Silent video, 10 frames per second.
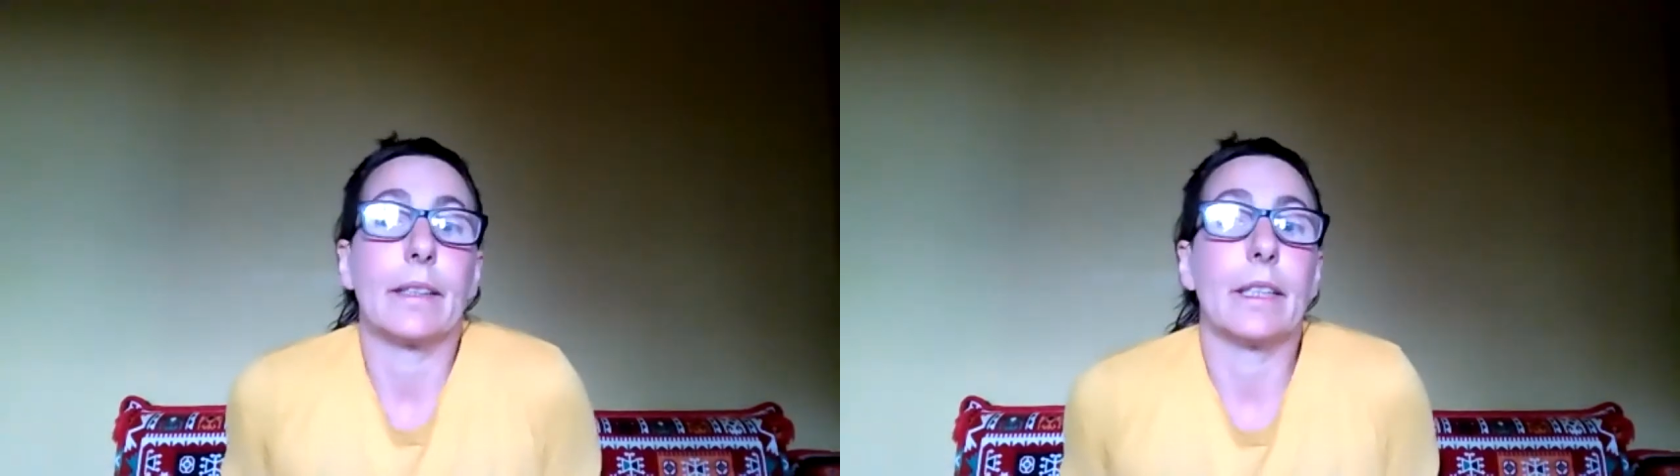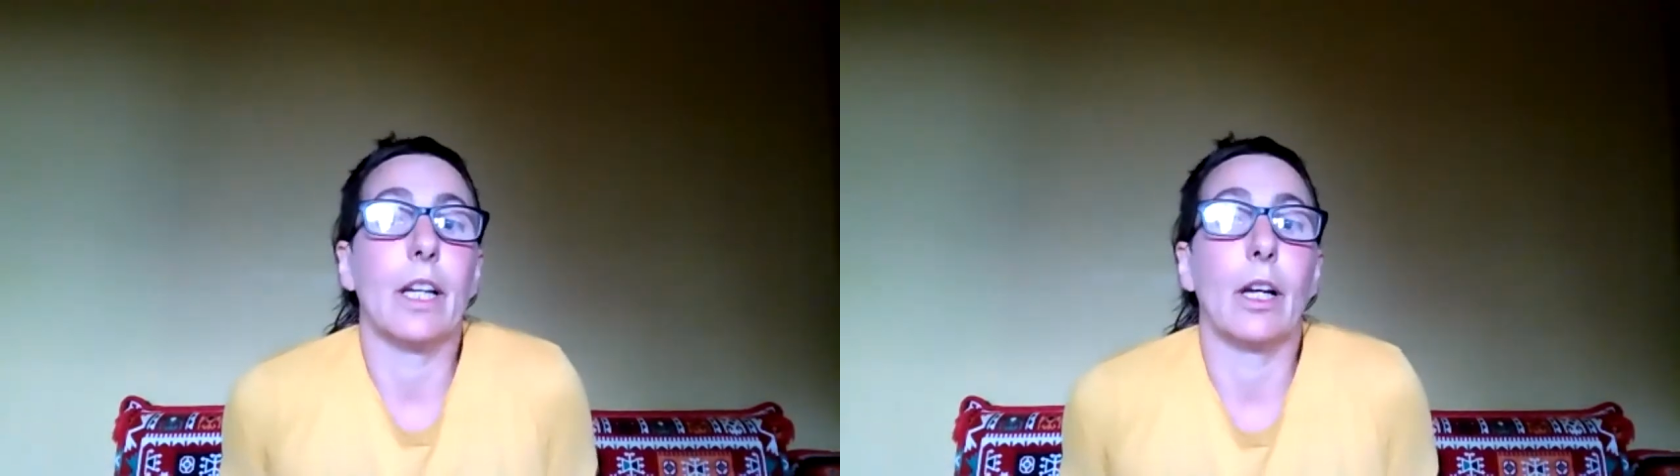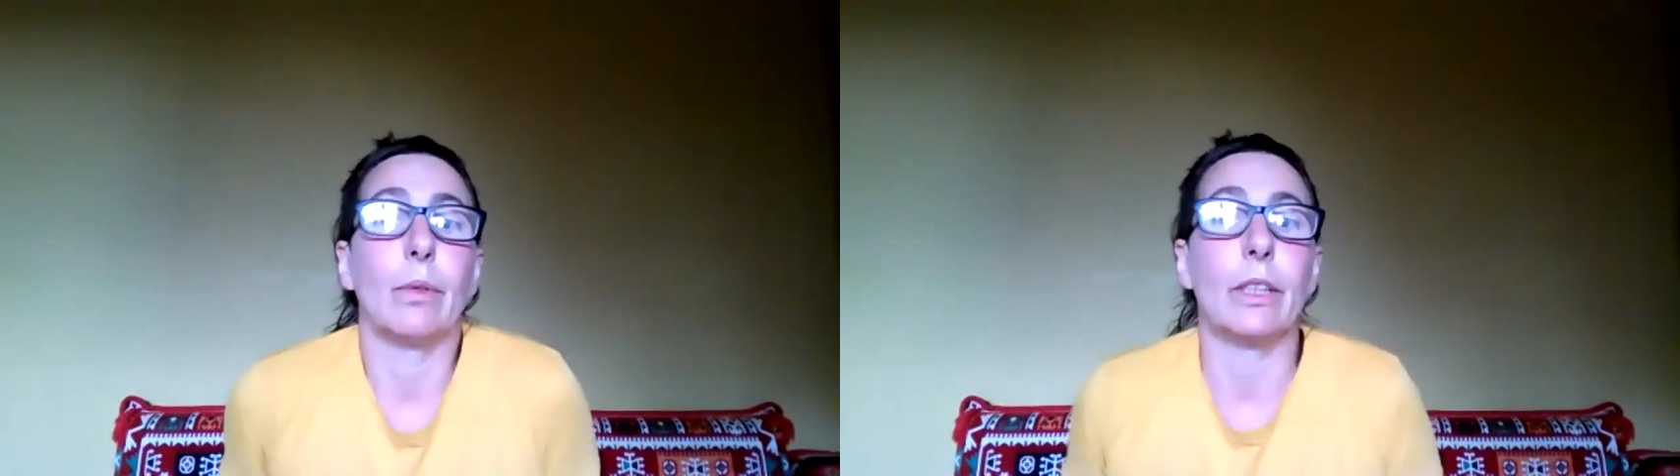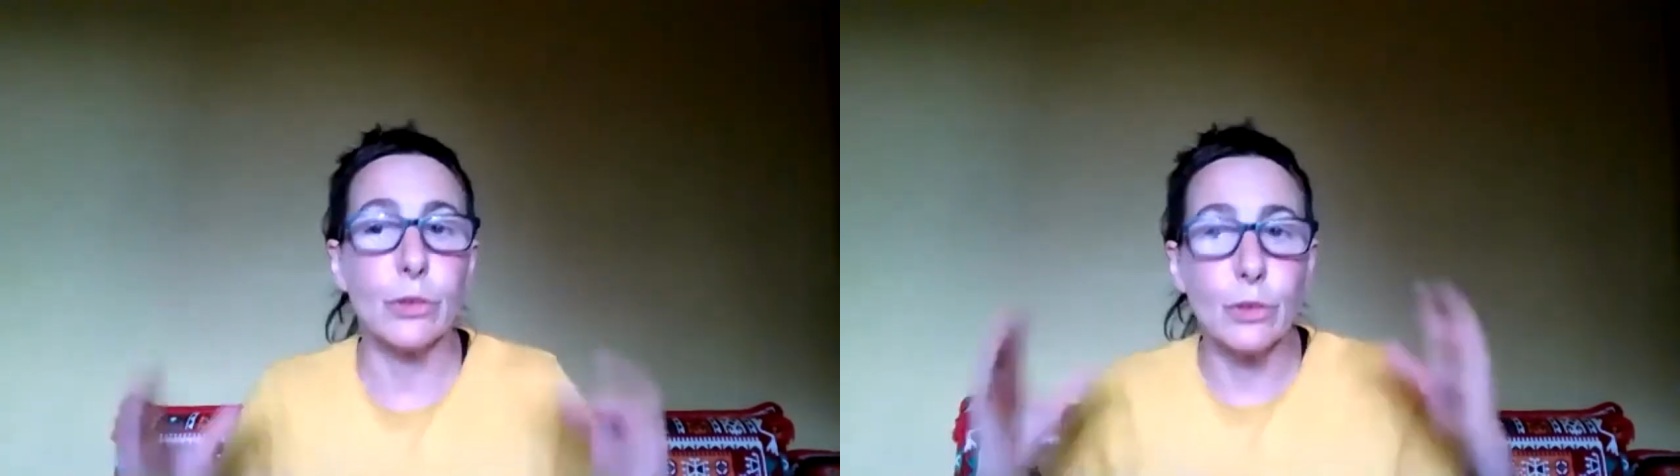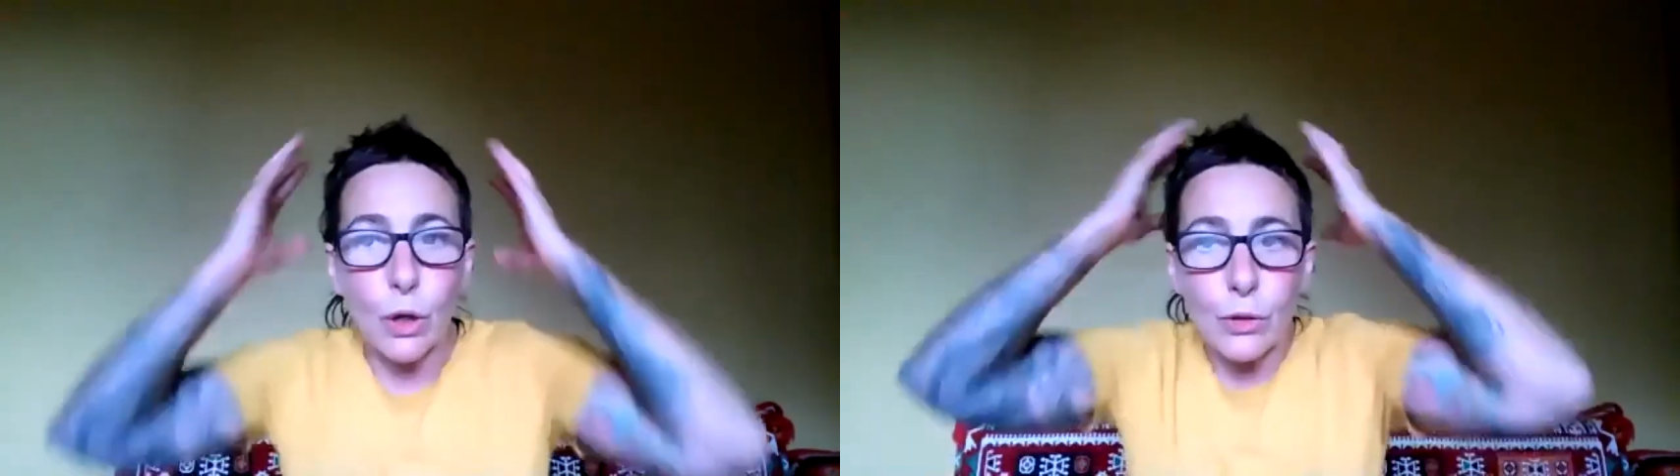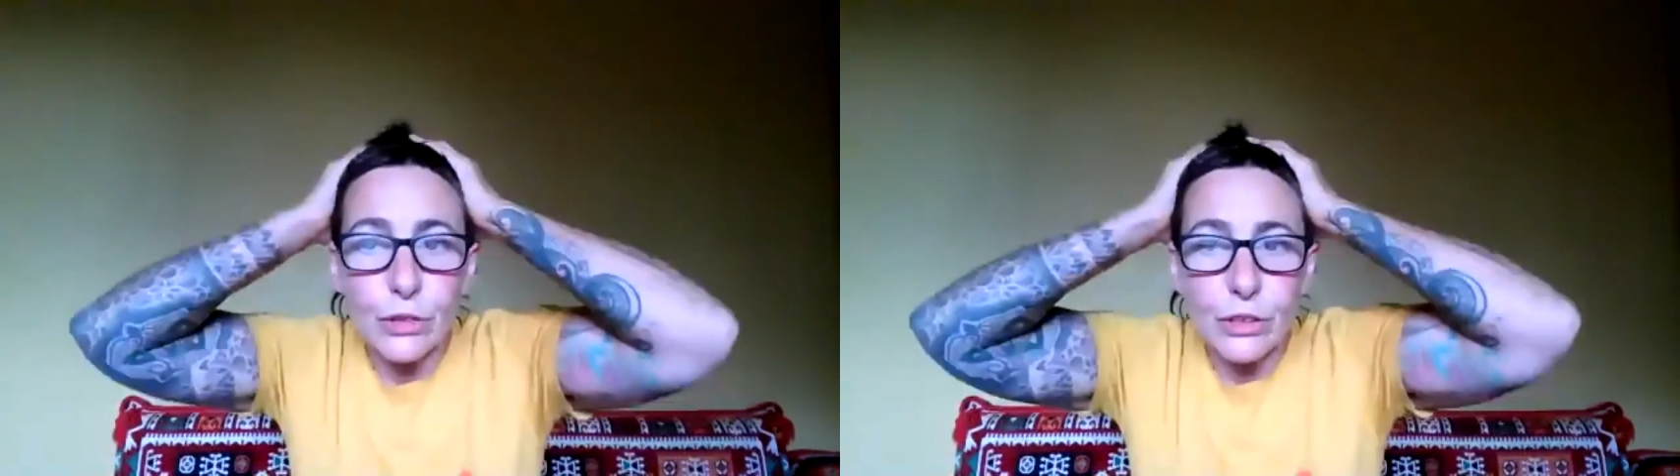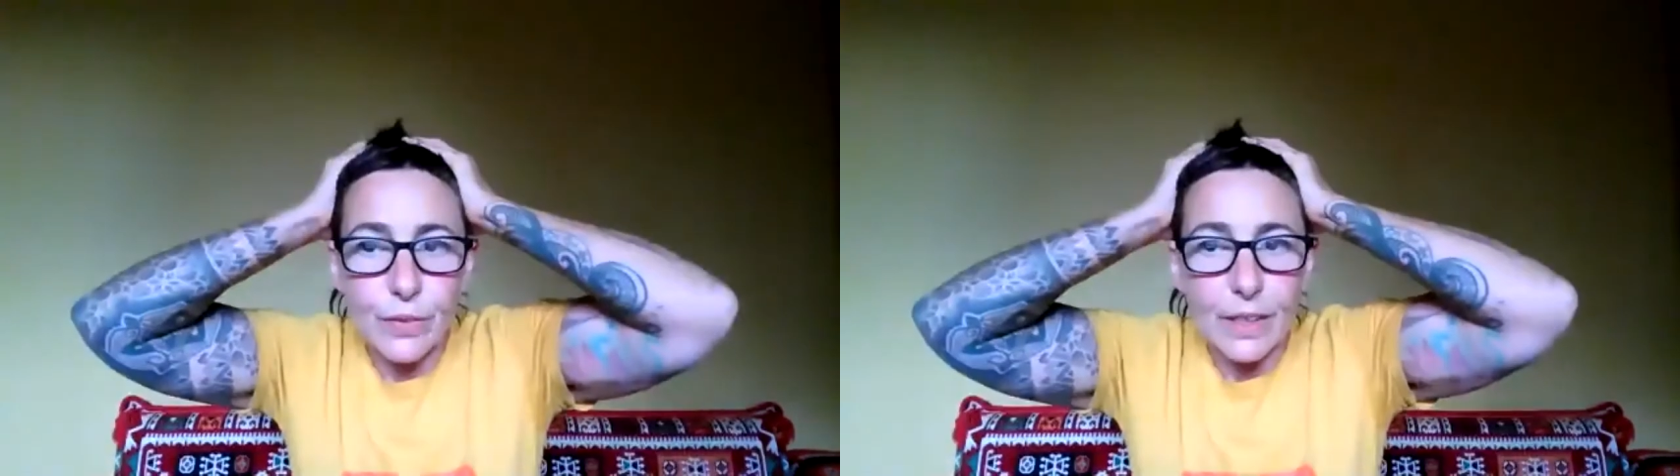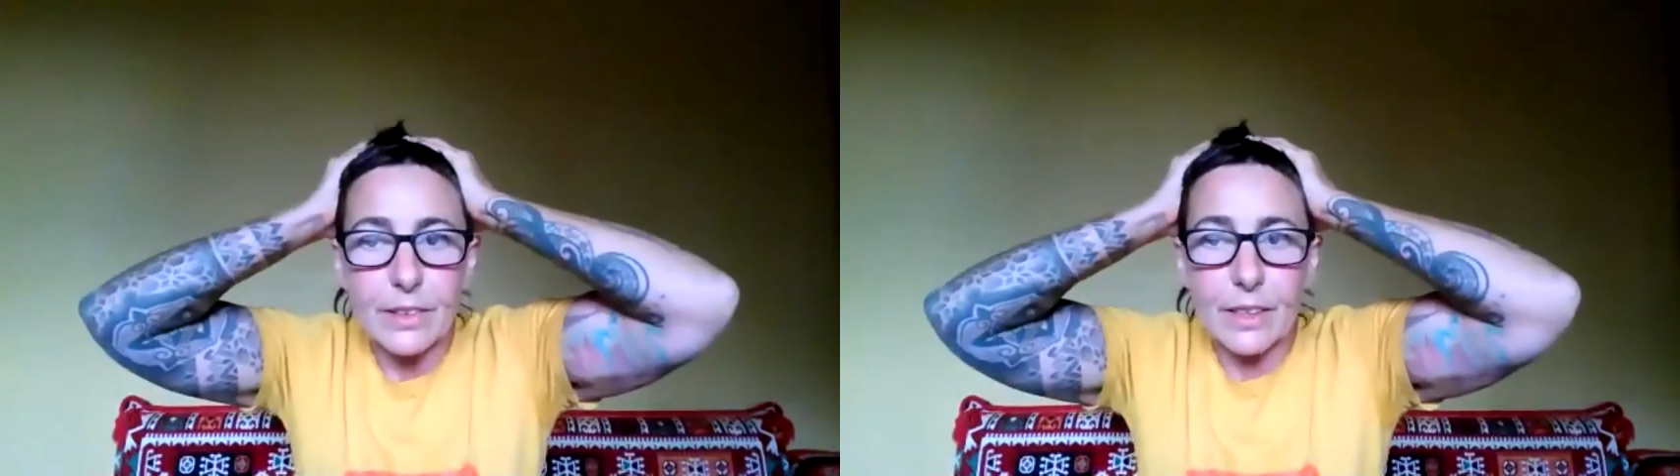You know, it's not just
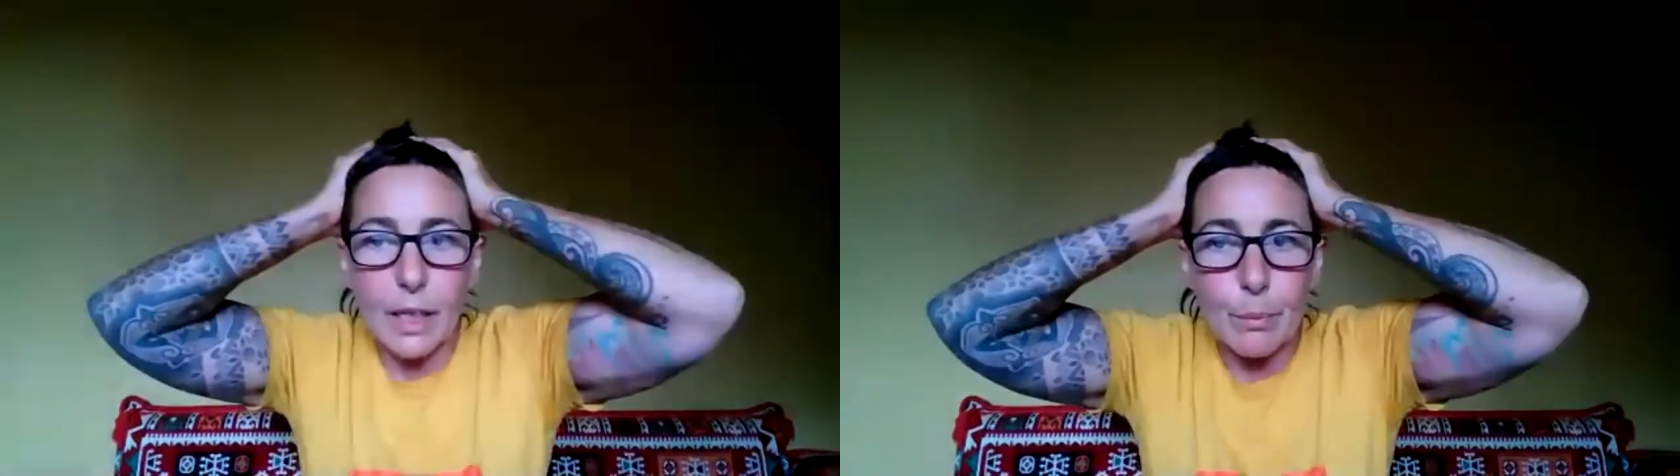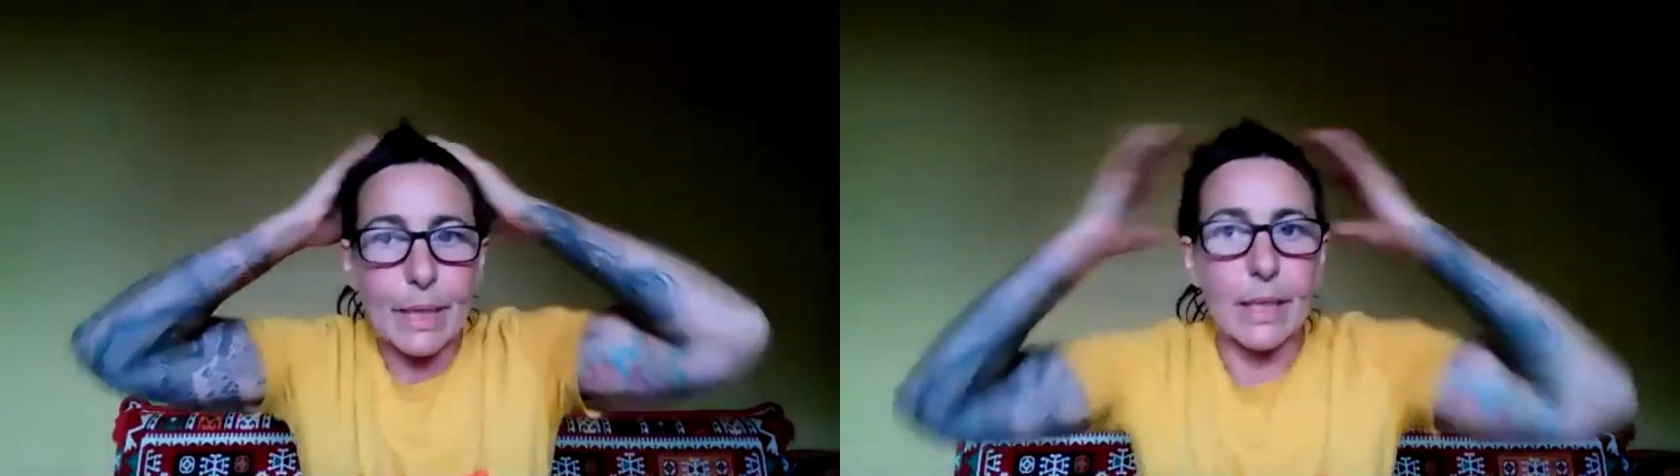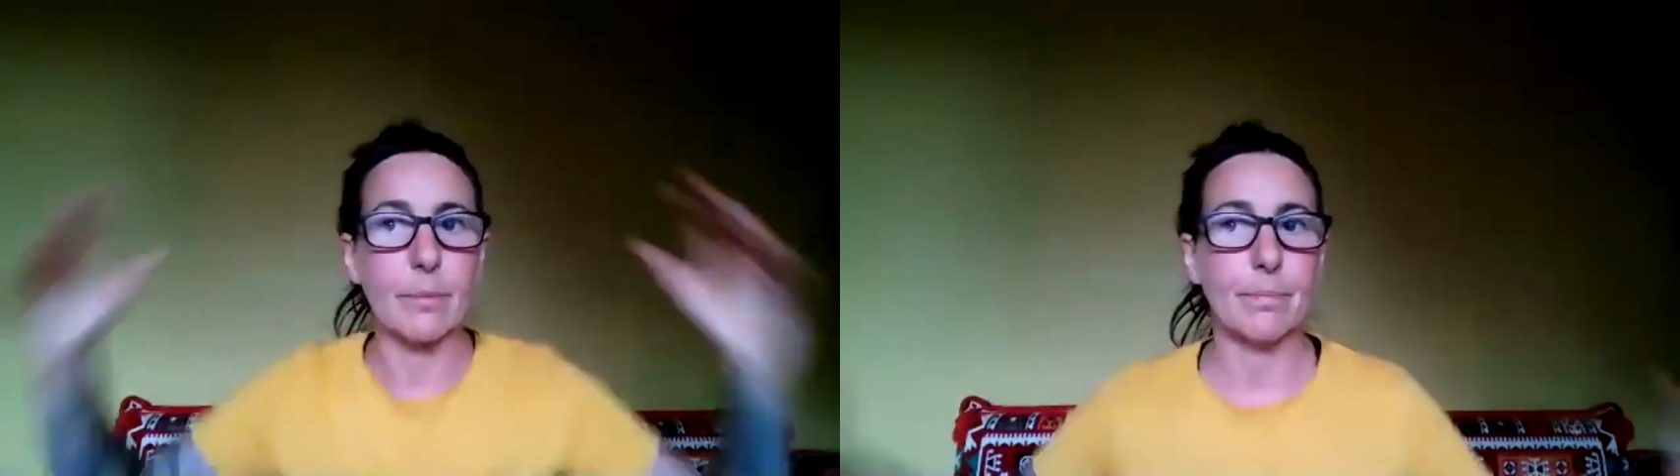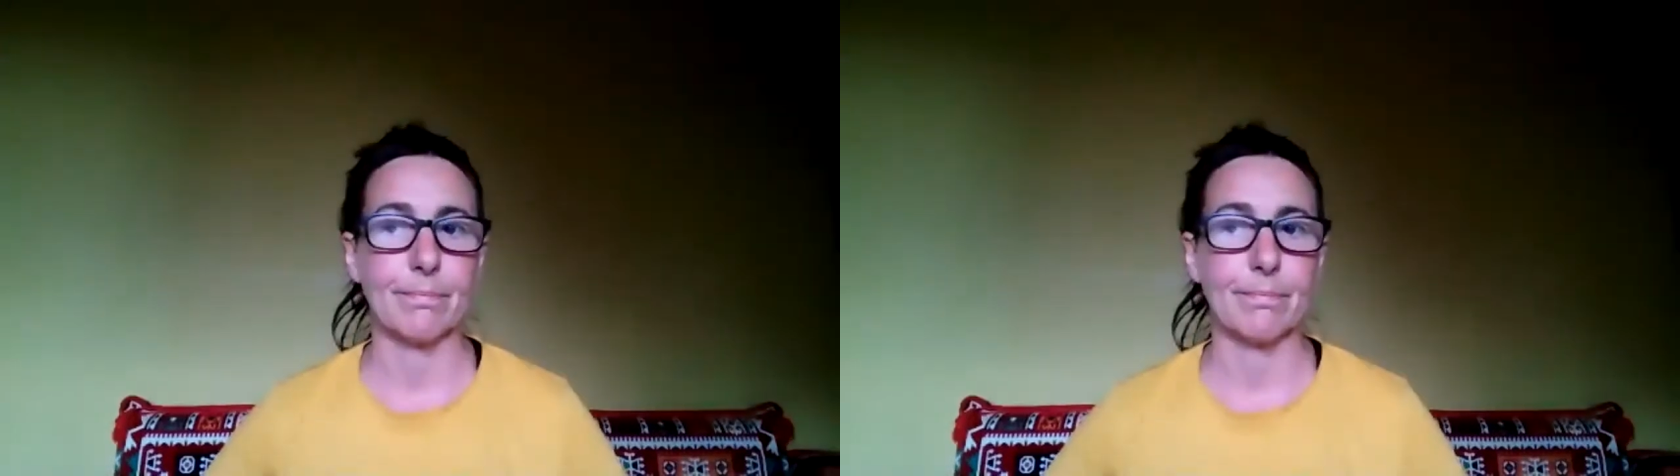fixing up here.